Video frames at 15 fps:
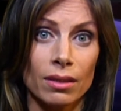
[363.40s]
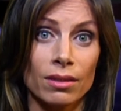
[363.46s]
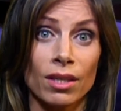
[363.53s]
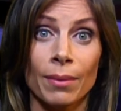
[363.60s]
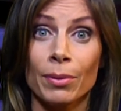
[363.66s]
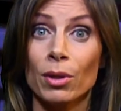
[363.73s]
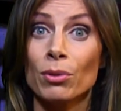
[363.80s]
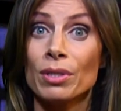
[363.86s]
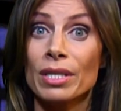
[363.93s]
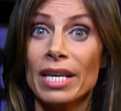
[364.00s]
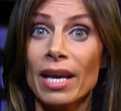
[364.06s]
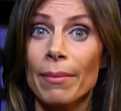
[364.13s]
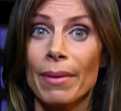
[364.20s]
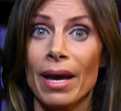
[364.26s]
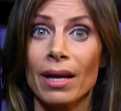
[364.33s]

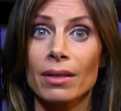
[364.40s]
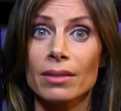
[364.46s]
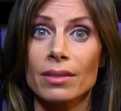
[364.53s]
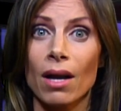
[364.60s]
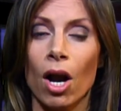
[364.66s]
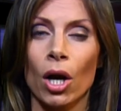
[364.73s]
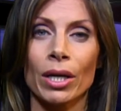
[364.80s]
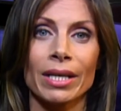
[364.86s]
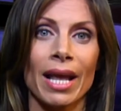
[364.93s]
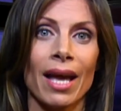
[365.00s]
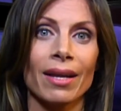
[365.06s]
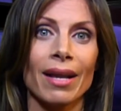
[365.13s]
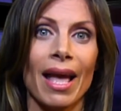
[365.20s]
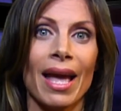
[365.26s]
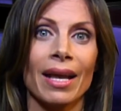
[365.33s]
WDMX,
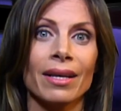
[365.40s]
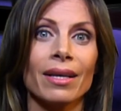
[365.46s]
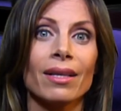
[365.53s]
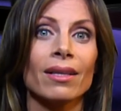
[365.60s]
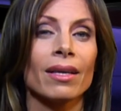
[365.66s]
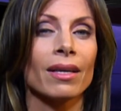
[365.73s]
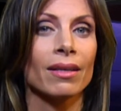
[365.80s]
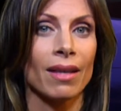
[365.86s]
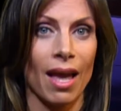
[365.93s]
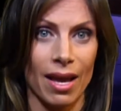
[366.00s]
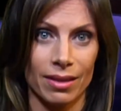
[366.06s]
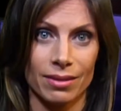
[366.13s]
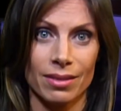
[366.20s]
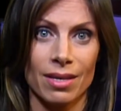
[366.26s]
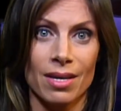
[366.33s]
ArtNet, and
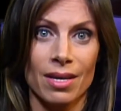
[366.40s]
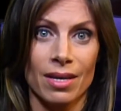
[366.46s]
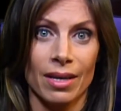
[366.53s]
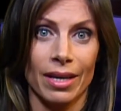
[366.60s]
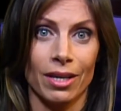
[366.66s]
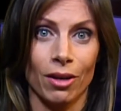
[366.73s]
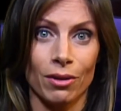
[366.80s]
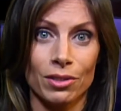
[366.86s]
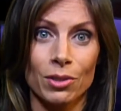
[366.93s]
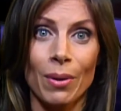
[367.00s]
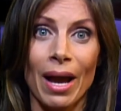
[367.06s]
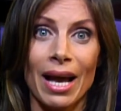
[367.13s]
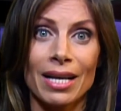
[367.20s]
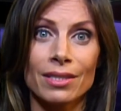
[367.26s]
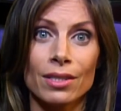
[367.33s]
CleanNet. It also
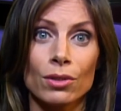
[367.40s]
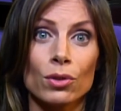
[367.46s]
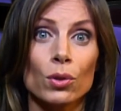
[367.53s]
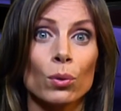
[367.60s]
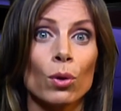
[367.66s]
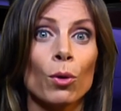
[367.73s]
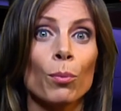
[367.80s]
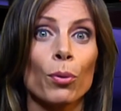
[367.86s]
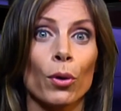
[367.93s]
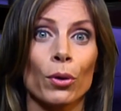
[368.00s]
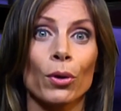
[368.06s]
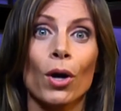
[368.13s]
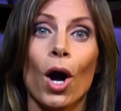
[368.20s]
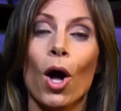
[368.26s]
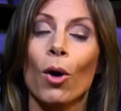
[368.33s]
has a dual
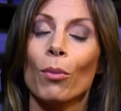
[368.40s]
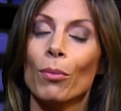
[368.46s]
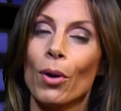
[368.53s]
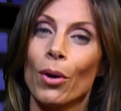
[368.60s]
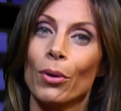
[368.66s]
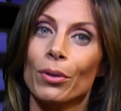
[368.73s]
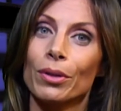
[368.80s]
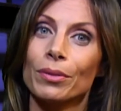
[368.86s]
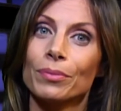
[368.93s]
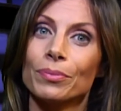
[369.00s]
protocol mode.